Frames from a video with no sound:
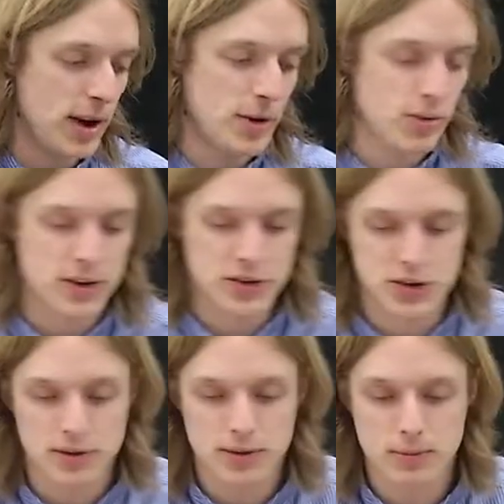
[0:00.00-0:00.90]
by
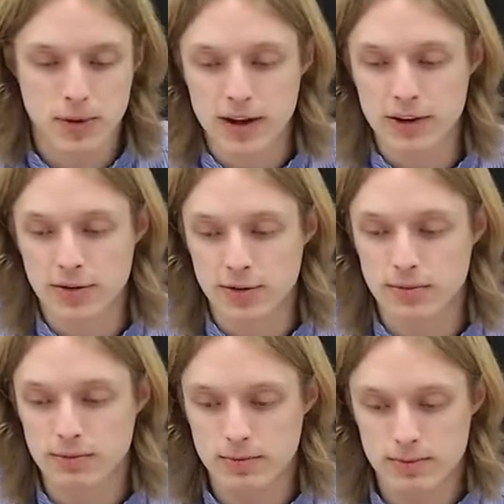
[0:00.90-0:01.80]
which players
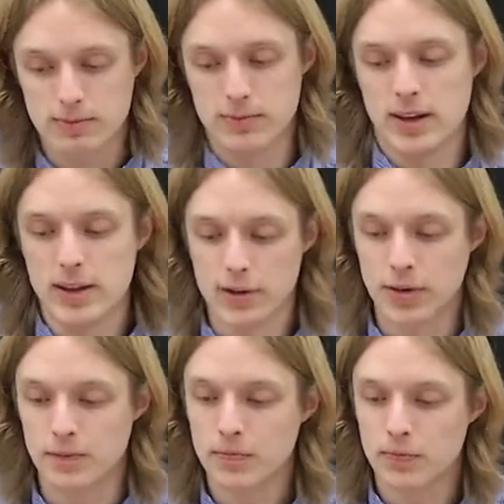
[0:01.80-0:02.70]

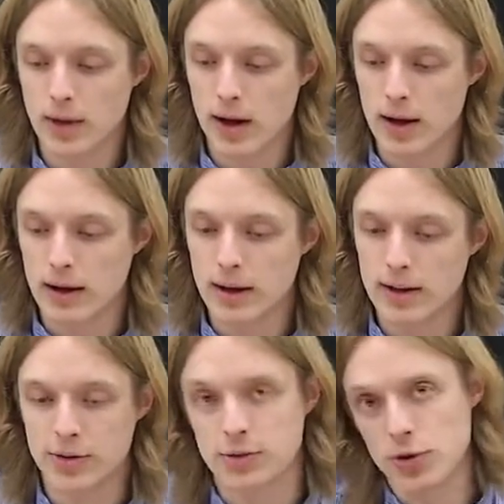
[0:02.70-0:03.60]
either
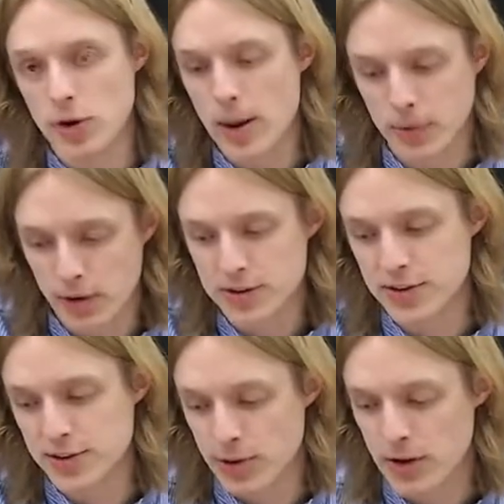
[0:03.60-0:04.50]
do
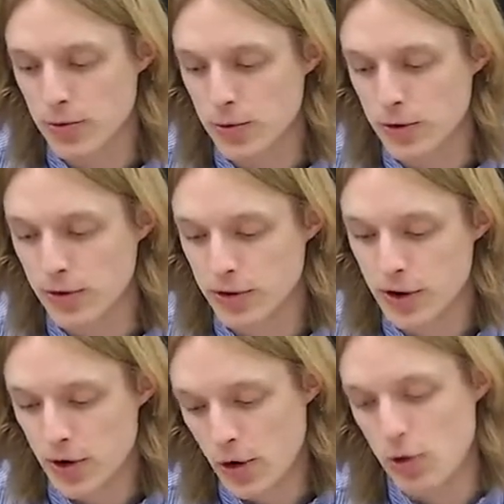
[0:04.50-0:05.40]
operations around the world
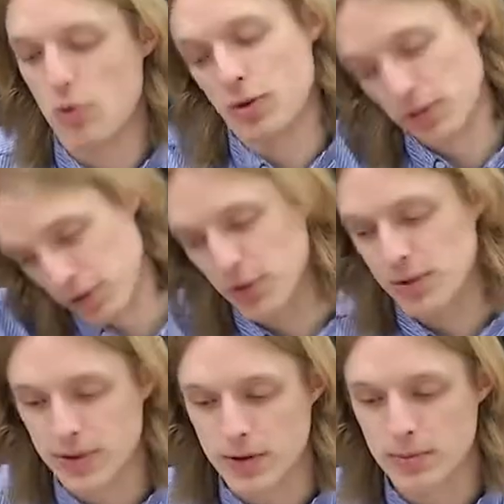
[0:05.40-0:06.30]
or screw
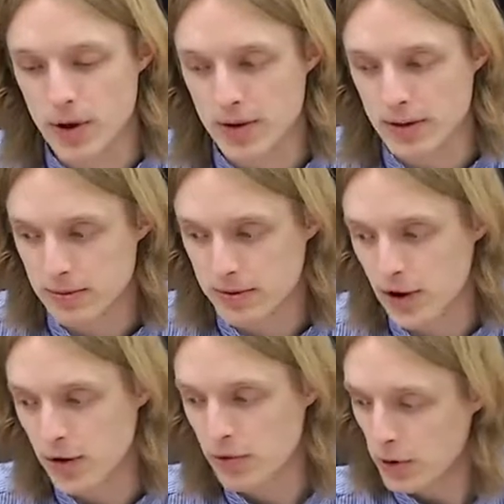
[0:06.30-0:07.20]
with their opponent.
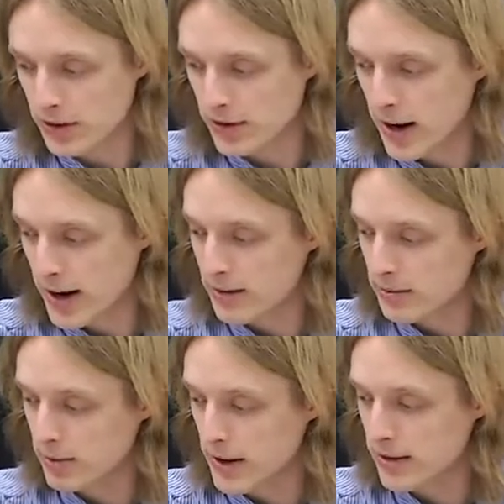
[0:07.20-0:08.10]
So one
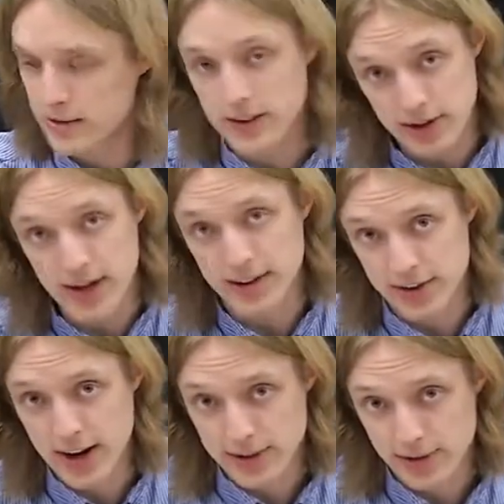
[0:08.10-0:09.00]
side plays the United
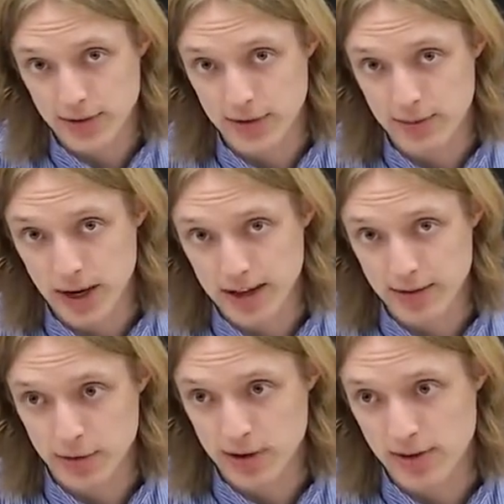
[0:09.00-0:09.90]
States from
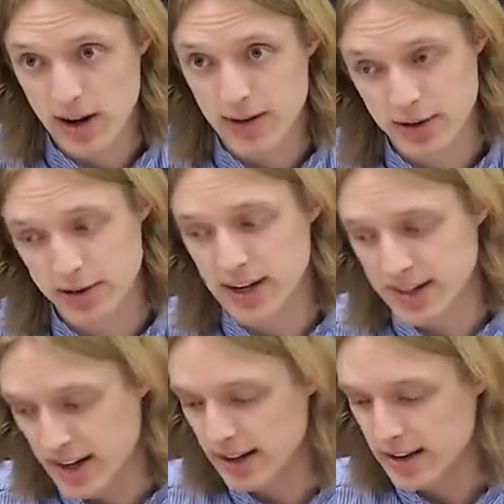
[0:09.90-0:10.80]
1945 until
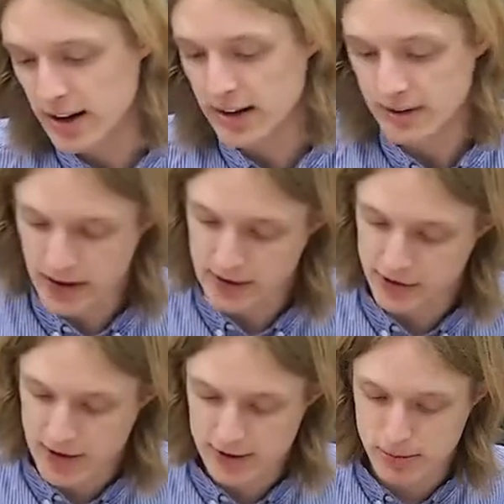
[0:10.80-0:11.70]
1989. The other
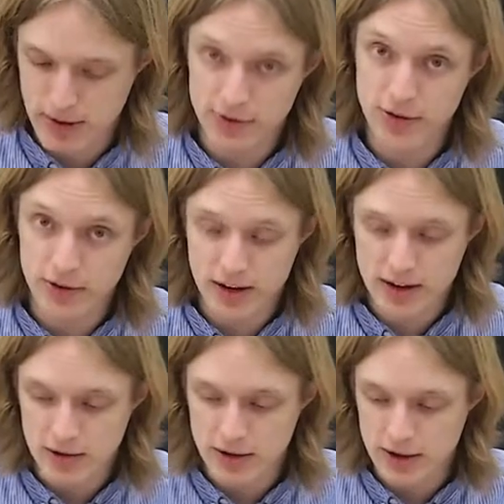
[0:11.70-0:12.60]
side is playing the
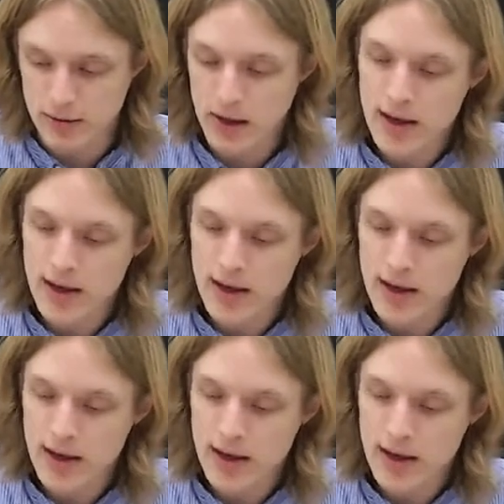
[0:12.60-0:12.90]
Soviet Union.